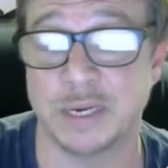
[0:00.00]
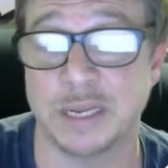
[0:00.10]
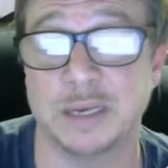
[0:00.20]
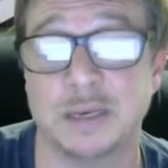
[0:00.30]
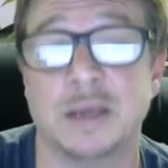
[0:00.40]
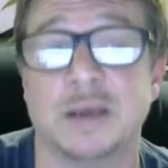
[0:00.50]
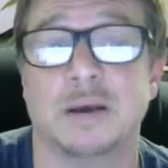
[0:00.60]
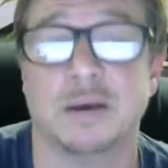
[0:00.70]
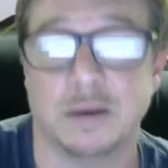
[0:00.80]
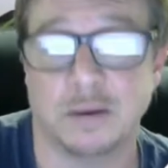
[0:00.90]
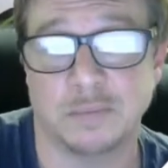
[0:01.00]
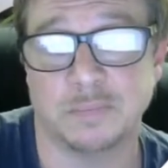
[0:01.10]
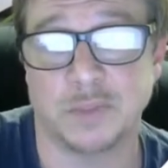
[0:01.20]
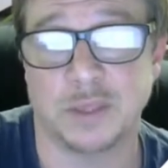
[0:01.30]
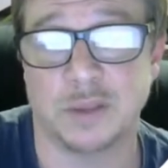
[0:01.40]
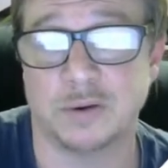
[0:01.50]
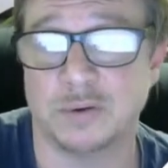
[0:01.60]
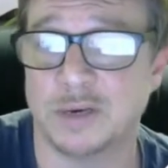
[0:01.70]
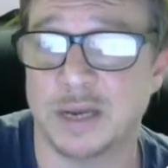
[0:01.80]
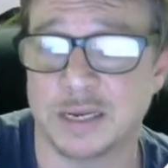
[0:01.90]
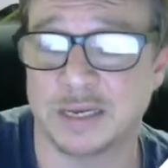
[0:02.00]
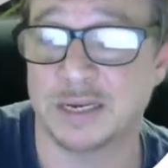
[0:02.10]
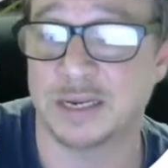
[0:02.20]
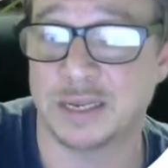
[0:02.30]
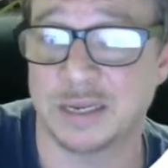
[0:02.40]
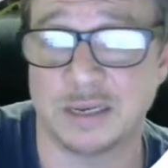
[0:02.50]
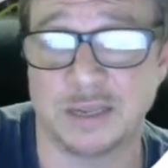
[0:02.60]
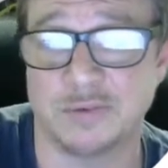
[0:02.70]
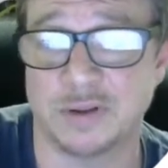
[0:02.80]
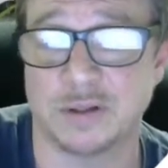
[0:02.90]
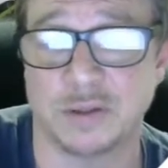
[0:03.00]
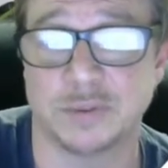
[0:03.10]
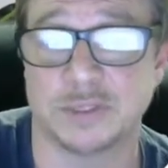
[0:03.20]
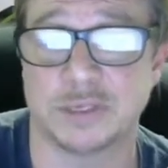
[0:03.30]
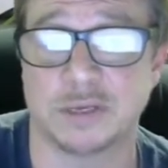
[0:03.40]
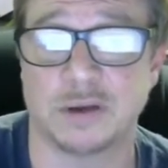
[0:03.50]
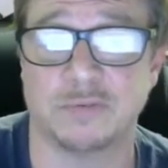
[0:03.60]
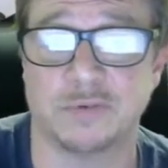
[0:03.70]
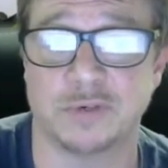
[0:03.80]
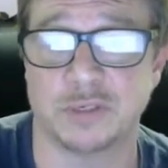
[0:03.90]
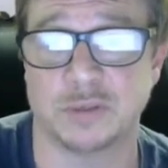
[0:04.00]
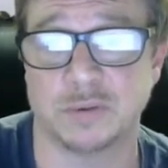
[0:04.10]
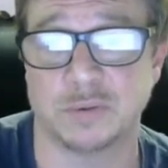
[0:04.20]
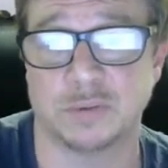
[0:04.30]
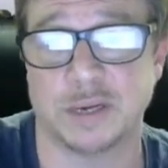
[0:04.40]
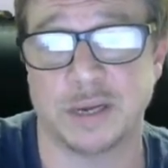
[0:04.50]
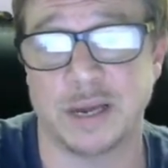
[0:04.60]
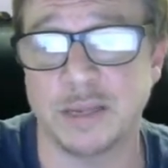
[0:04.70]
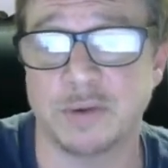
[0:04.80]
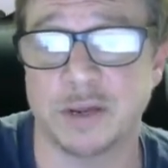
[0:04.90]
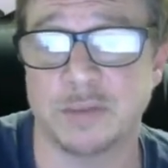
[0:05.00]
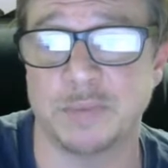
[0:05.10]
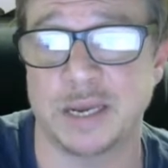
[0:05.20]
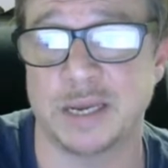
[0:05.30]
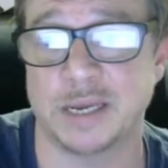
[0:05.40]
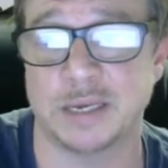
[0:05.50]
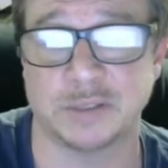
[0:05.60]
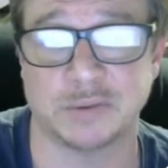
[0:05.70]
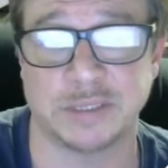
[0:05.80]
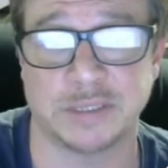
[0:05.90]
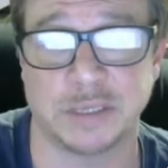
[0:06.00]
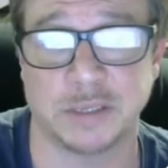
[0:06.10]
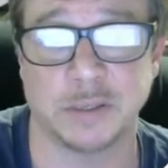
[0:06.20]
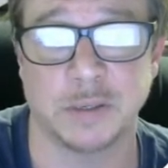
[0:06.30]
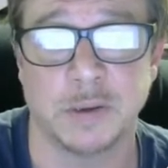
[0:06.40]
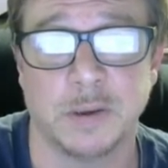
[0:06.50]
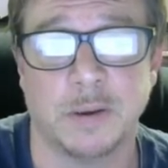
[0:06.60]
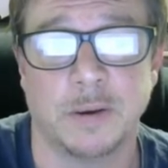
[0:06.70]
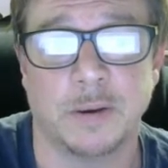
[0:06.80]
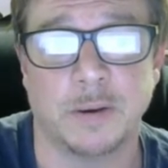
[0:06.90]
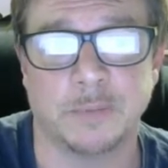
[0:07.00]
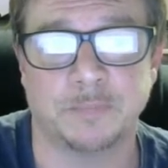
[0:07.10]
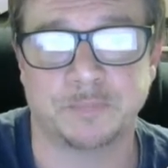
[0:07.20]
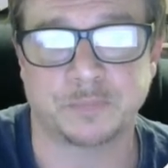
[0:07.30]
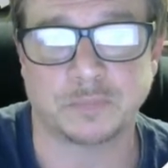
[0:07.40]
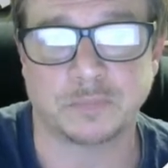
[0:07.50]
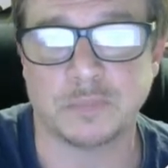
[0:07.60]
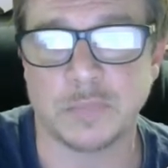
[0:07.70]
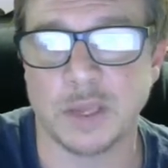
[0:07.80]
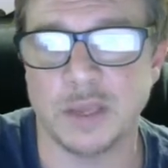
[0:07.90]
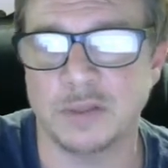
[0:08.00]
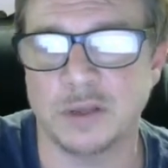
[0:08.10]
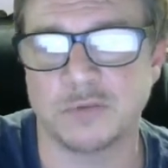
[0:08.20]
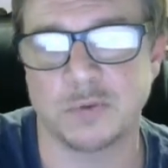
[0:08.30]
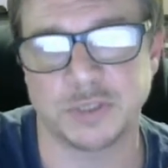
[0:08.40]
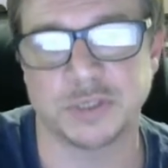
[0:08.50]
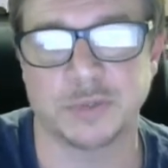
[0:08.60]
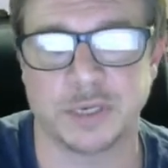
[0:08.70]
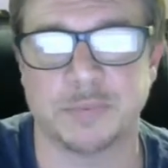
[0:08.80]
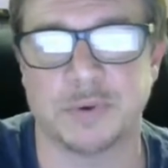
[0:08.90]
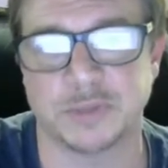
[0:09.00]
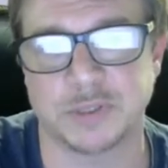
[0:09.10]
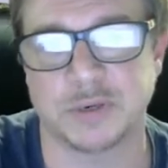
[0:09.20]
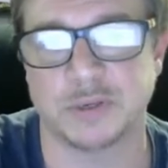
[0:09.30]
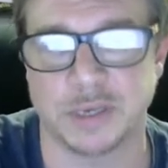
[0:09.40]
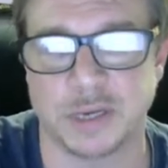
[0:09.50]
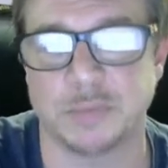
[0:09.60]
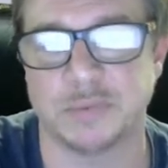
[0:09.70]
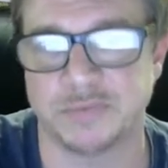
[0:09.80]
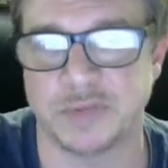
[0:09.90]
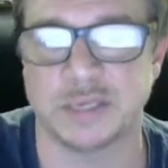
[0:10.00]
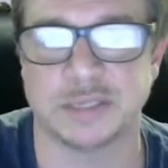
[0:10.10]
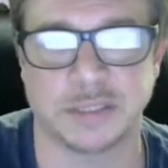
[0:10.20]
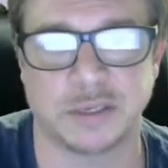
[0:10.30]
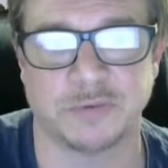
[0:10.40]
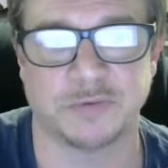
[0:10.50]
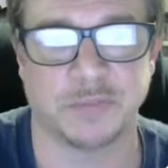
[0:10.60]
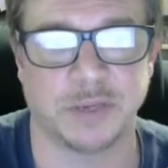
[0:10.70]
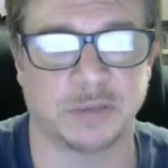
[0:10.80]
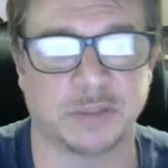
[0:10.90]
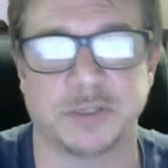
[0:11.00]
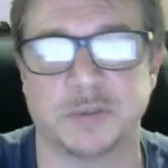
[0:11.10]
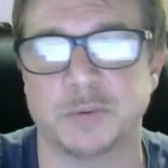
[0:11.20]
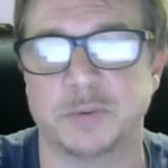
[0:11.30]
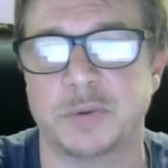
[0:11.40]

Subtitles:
in, you're not going to get even close to the coverage. So I highly recommend adding an address there. Um, and then, of course, you'll get a postcard in a couple of days and go from there. So